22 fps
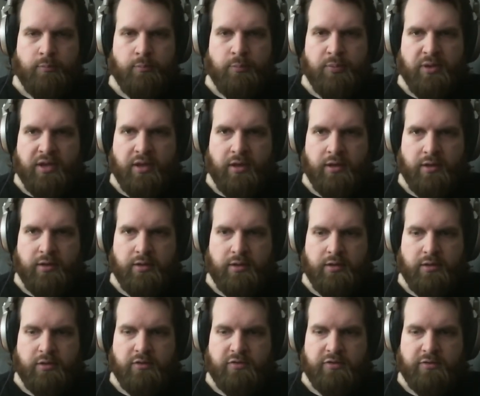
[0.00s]

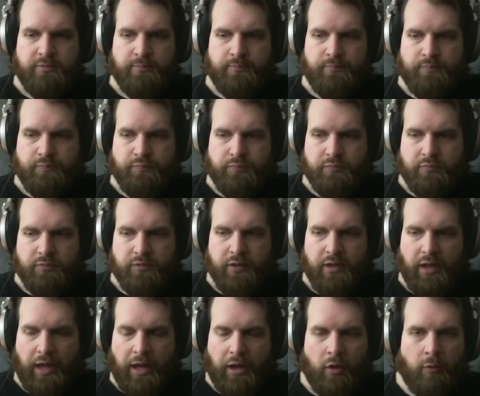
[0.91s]
Because
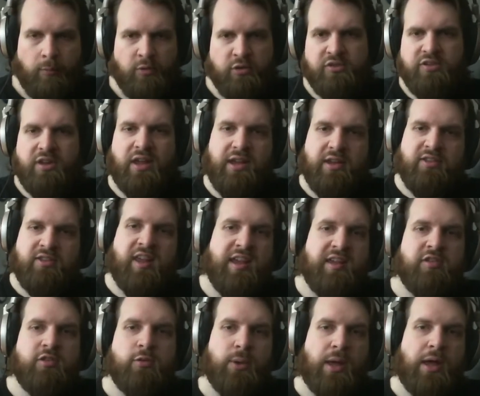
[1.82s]
it
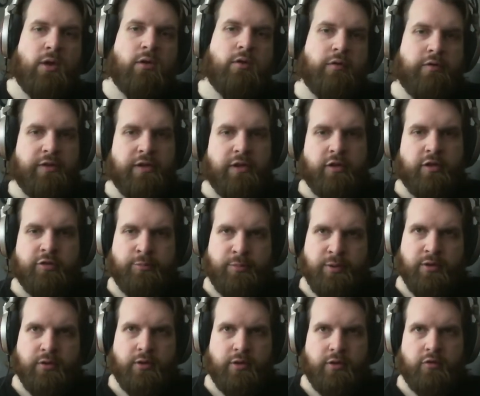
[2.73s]
takes you out of the
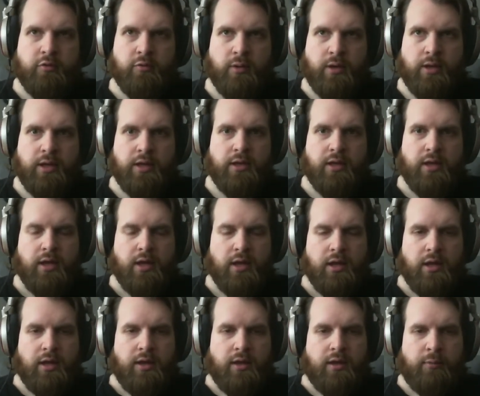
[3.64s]
experience, right?
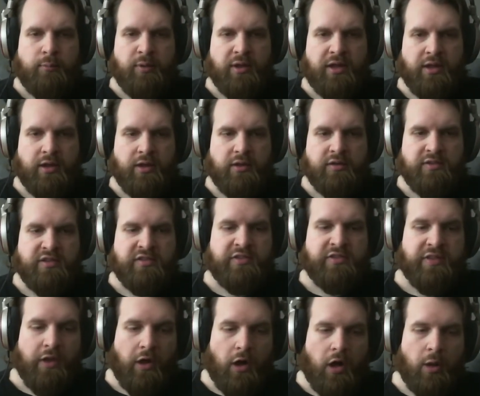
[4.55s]
Because it's
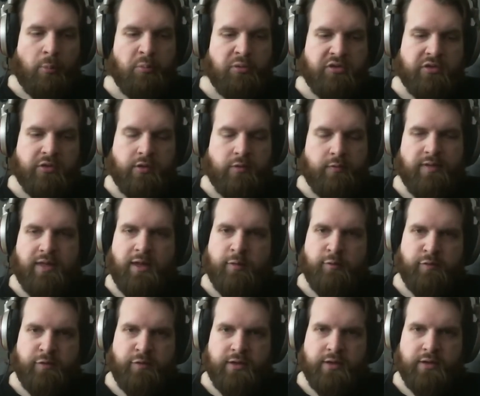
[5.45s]
the opposite of
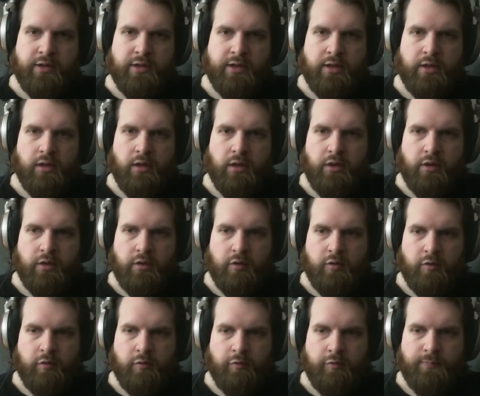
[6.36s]
that feeling
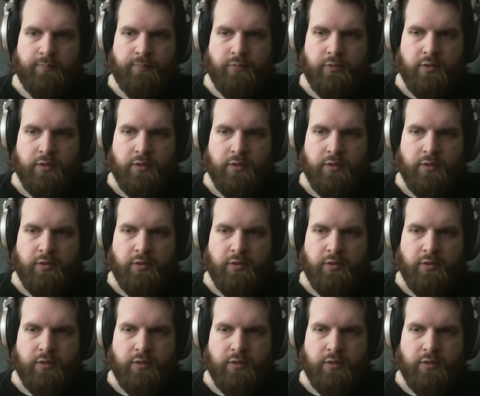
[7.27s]
of